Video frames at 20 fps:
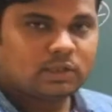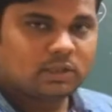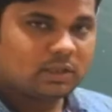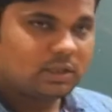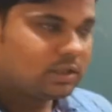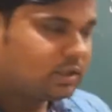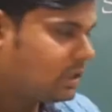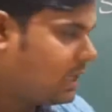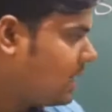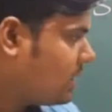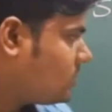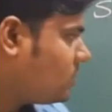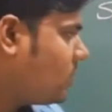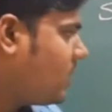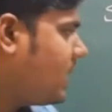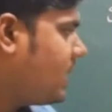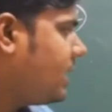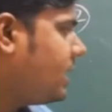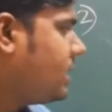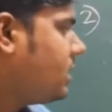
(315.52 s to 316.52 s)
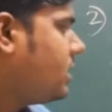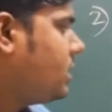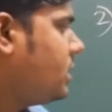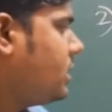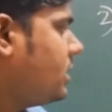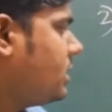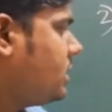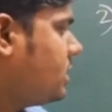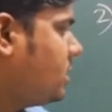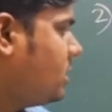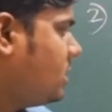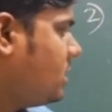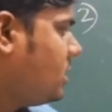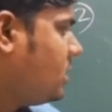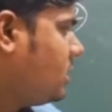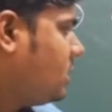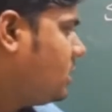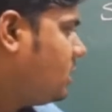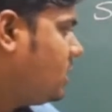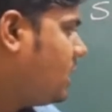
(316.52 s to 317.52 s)
That's why,
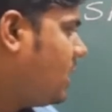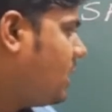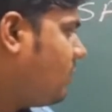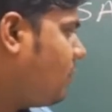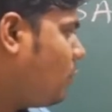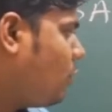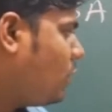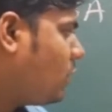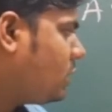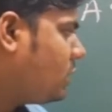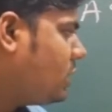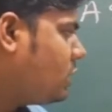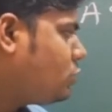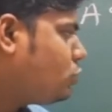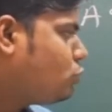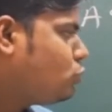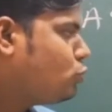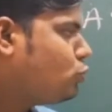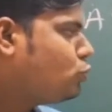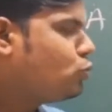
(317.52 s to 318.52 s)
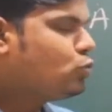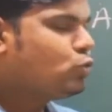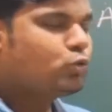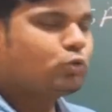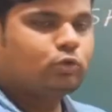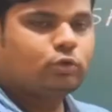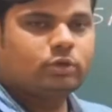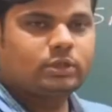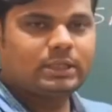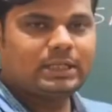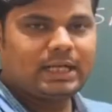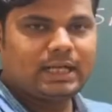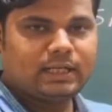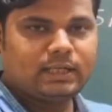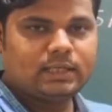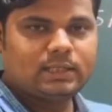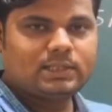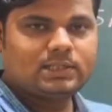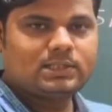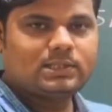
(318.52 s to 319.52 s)
therefore, these two
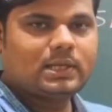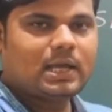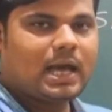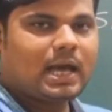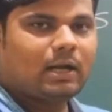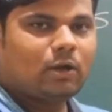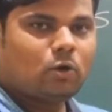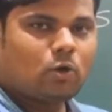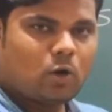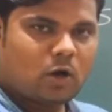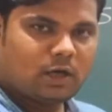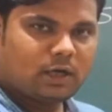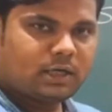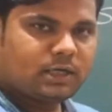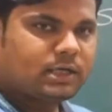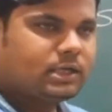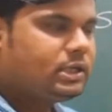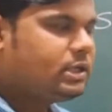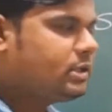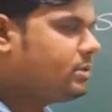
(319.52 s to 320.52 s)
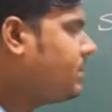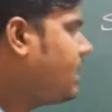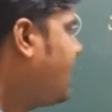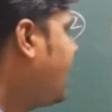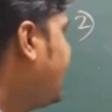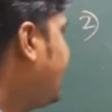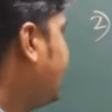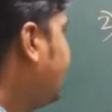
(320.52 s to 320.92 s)
triangles are congruent by